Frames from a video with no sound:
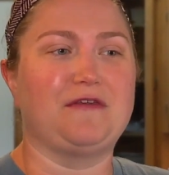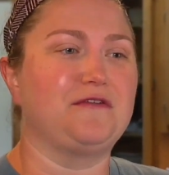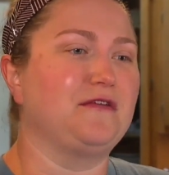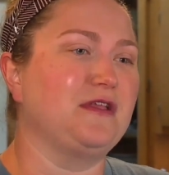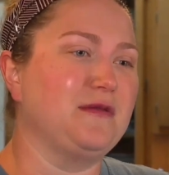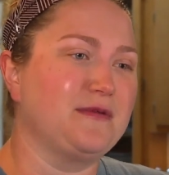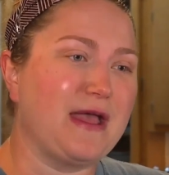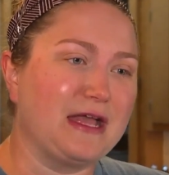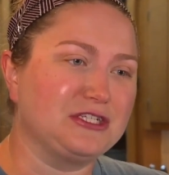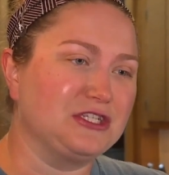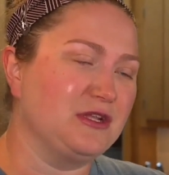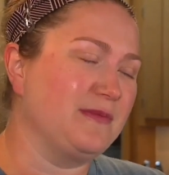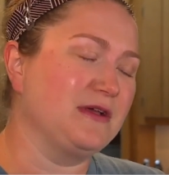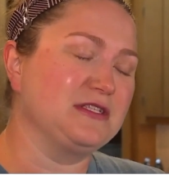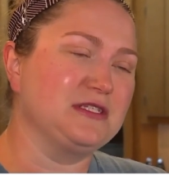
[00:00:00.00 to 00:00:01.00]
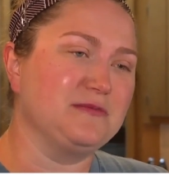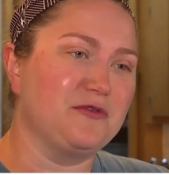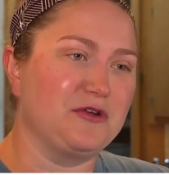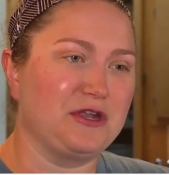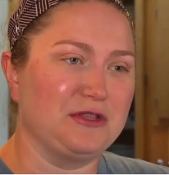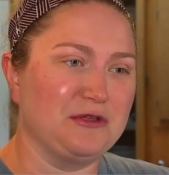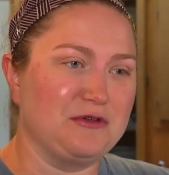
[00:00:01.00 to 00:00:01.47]
they're really passionate about
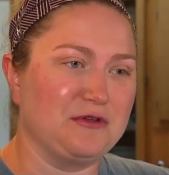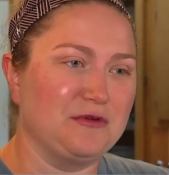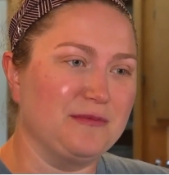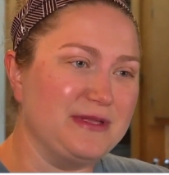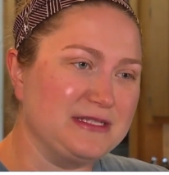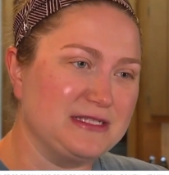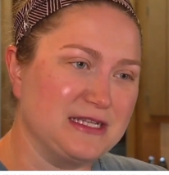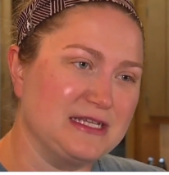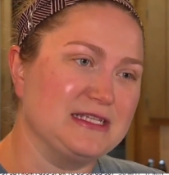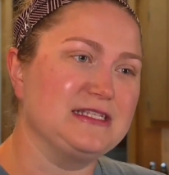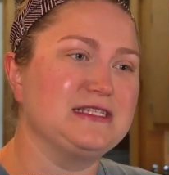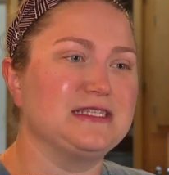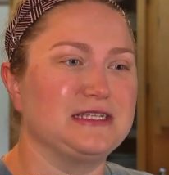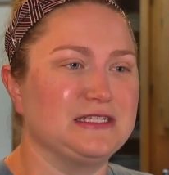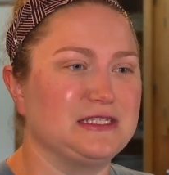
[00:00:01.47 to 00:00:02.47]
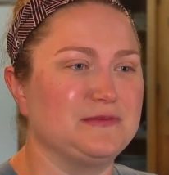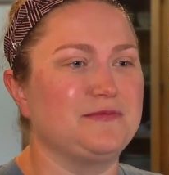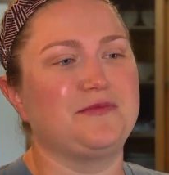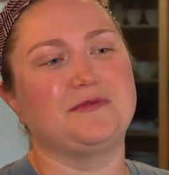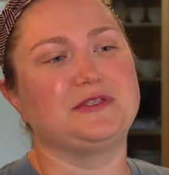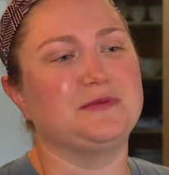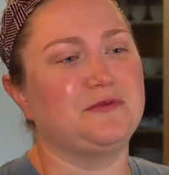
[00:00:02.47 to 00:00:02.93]
supporting local business and
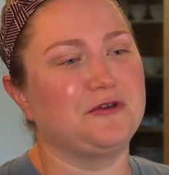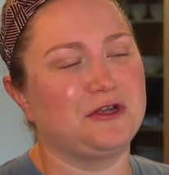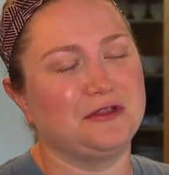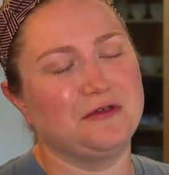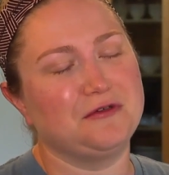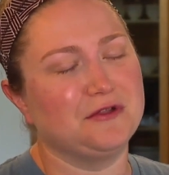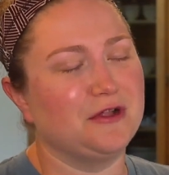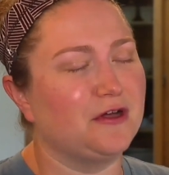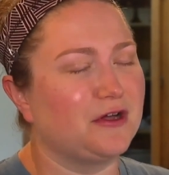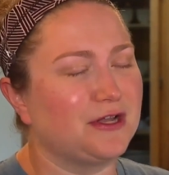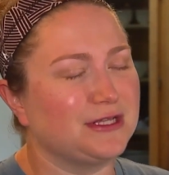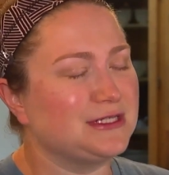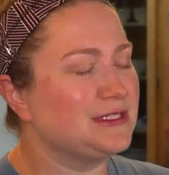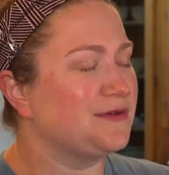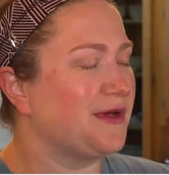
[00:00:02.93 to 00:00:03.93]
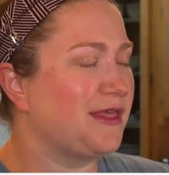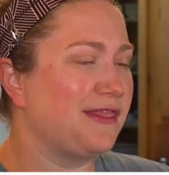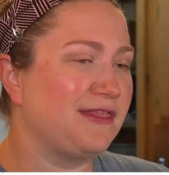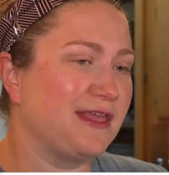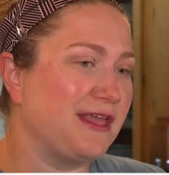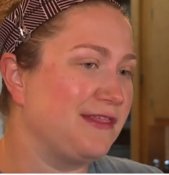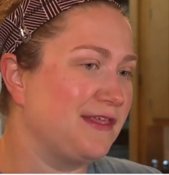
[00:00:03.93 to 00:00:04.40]
supporting local artists, so I
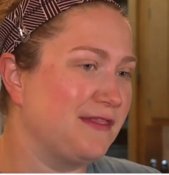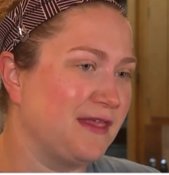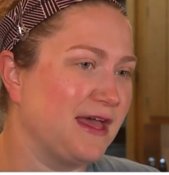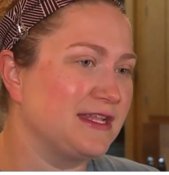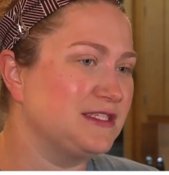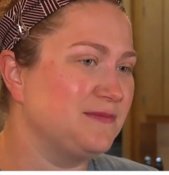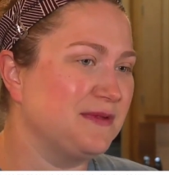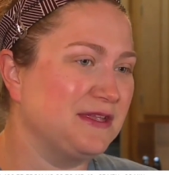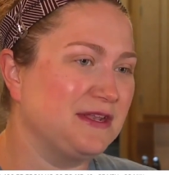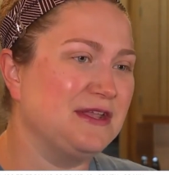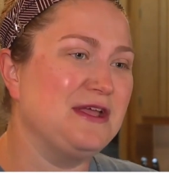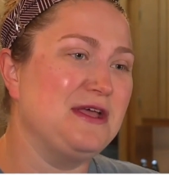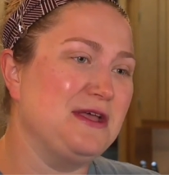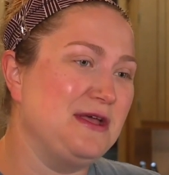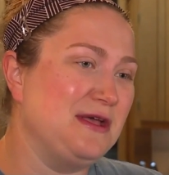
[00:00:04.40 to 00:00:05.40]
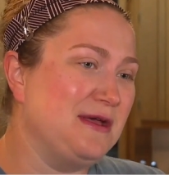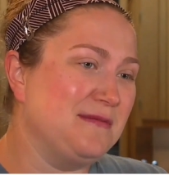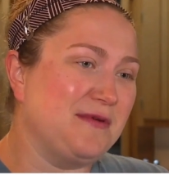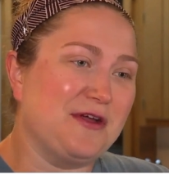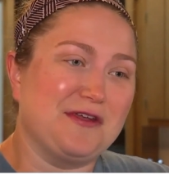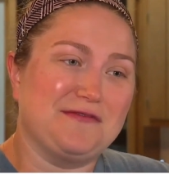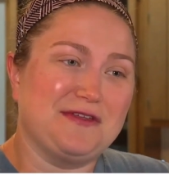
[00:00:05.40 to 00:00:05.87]
think that that's been
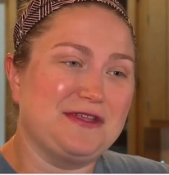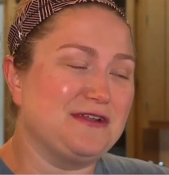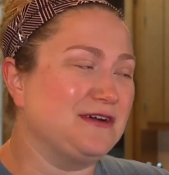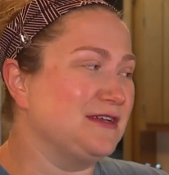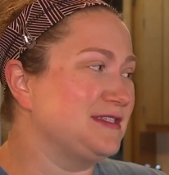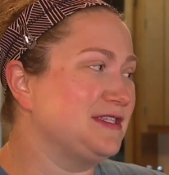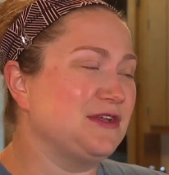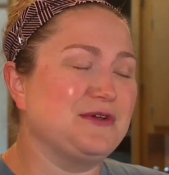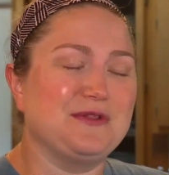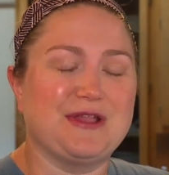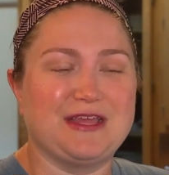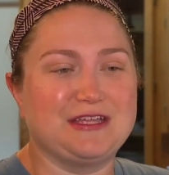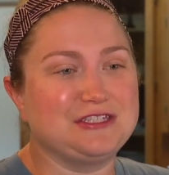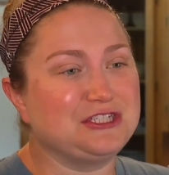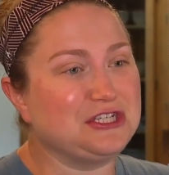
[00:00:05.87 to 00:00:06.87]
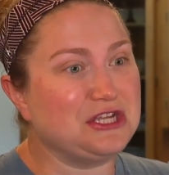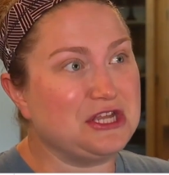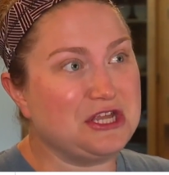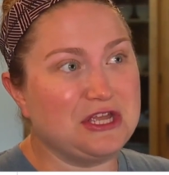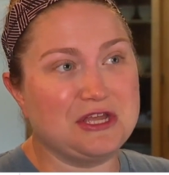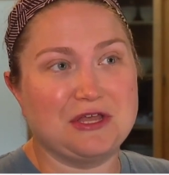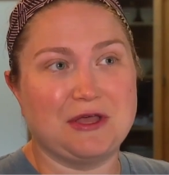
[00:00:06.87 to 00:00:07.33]
part of it. Also, like
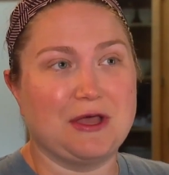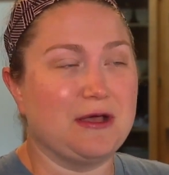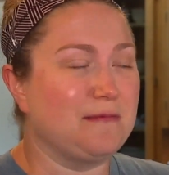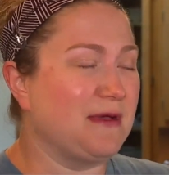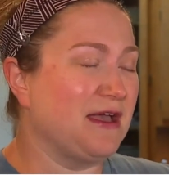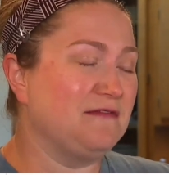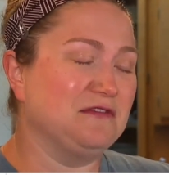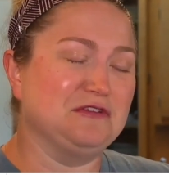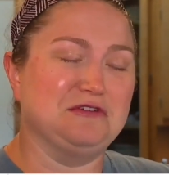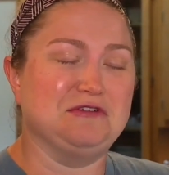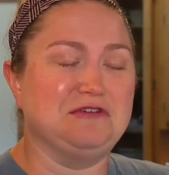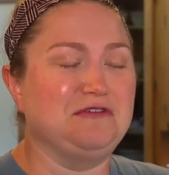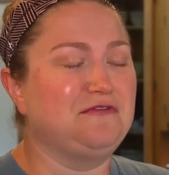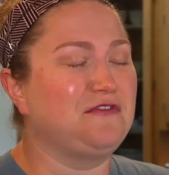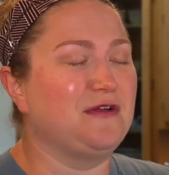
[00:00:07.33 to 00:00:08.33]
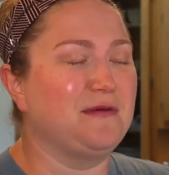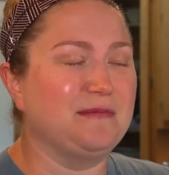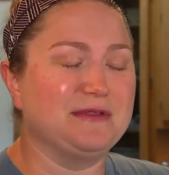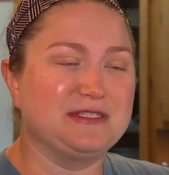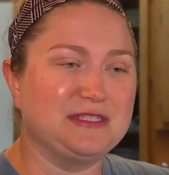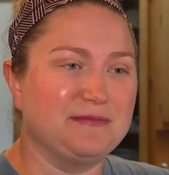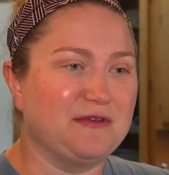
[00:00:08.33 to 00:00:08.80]
she, um, I've learned
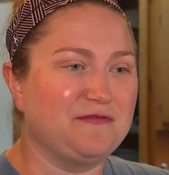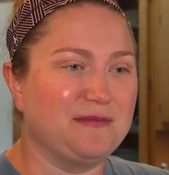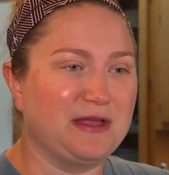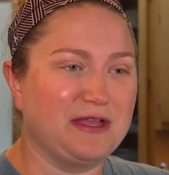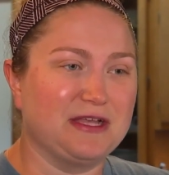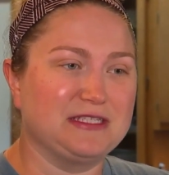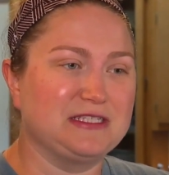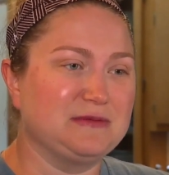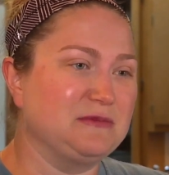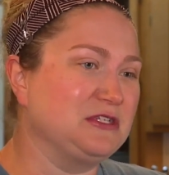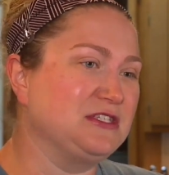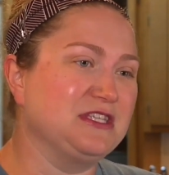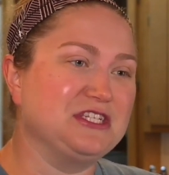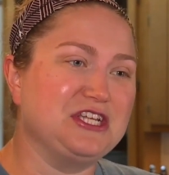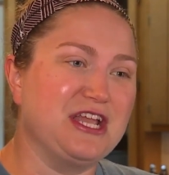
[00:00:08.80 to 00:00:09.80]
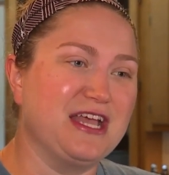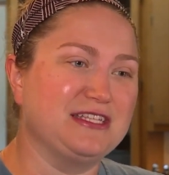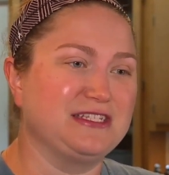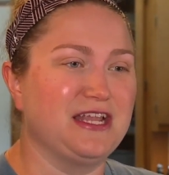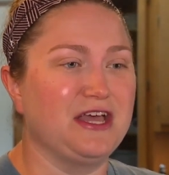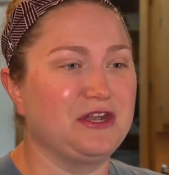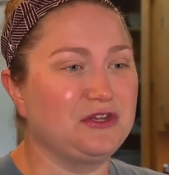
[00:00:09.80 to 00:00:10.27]
from some of my customers that she
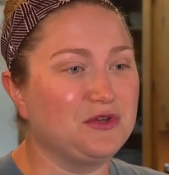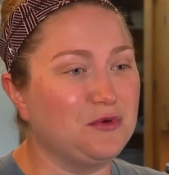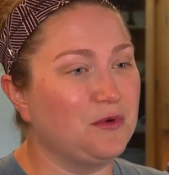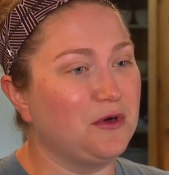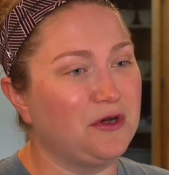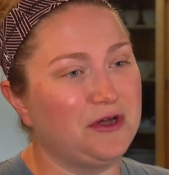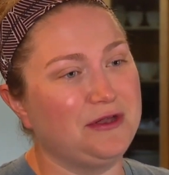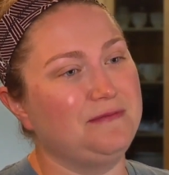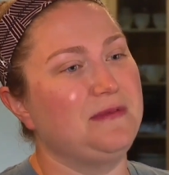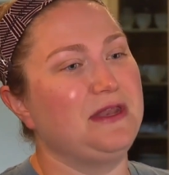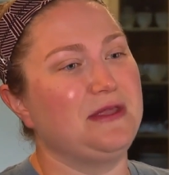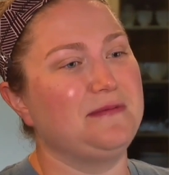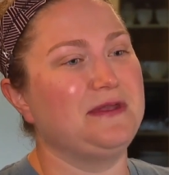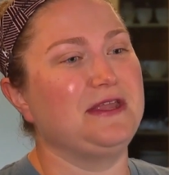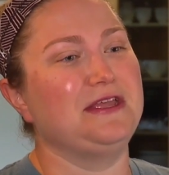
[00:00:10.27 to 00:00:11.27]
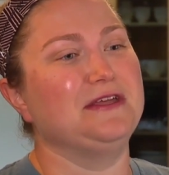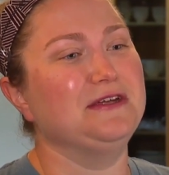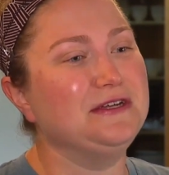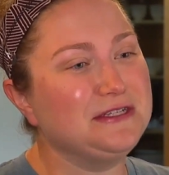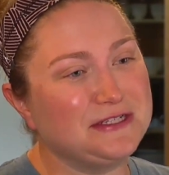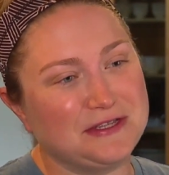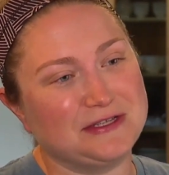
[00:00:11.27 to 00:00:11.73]
hasn't had a tour in many, many
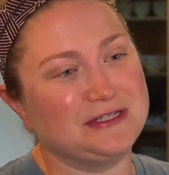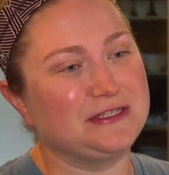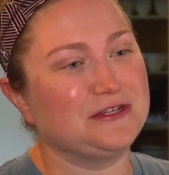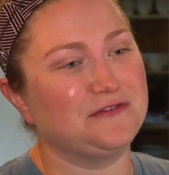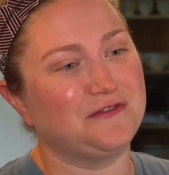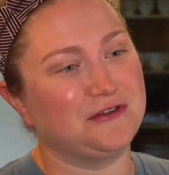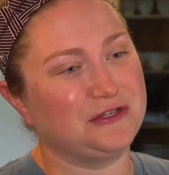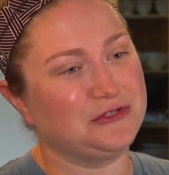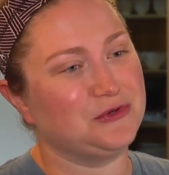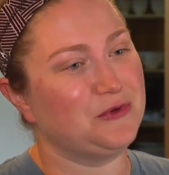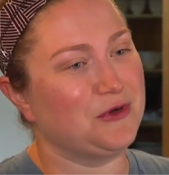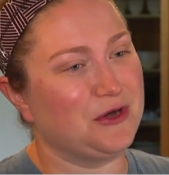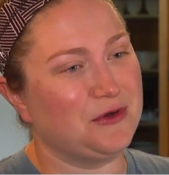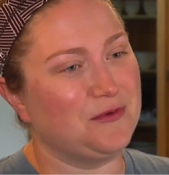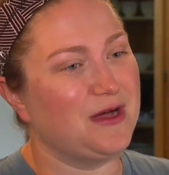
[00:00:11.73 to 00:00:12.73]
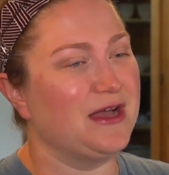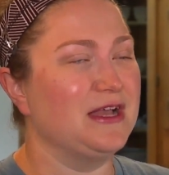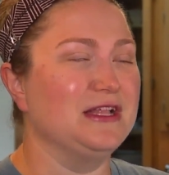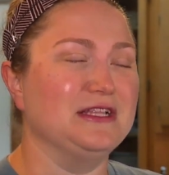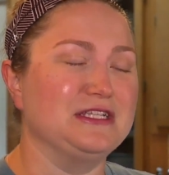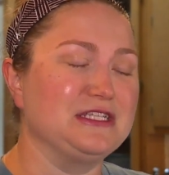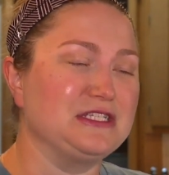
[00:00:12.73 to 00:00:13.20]
years, so this is her first tour in a
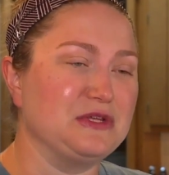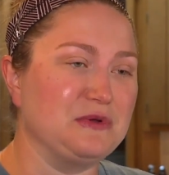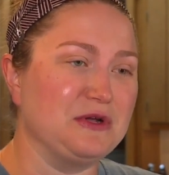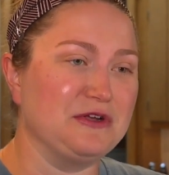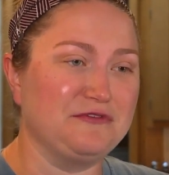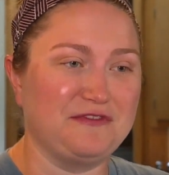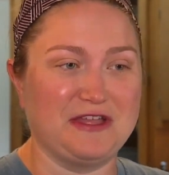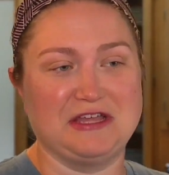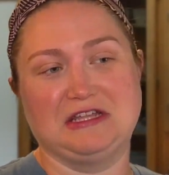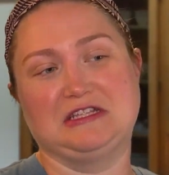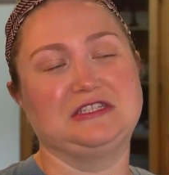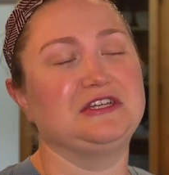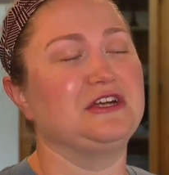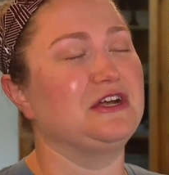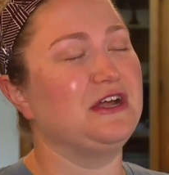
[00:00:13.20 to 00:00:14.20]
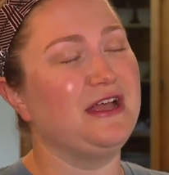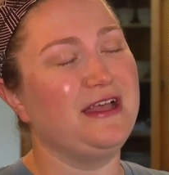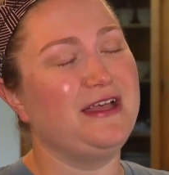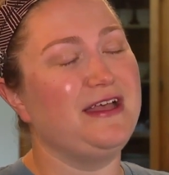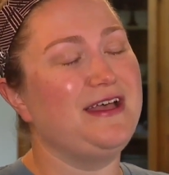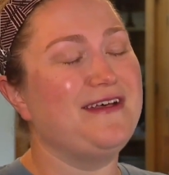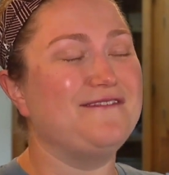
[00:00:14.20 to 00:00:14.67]
while, and so her fans are
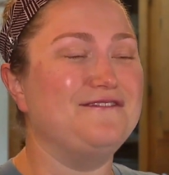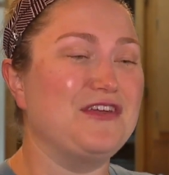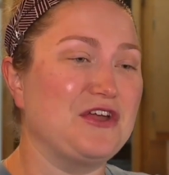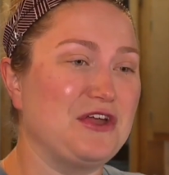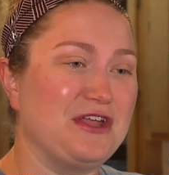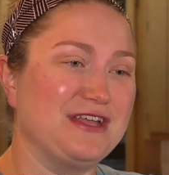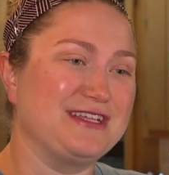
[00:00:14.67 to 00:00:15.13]
very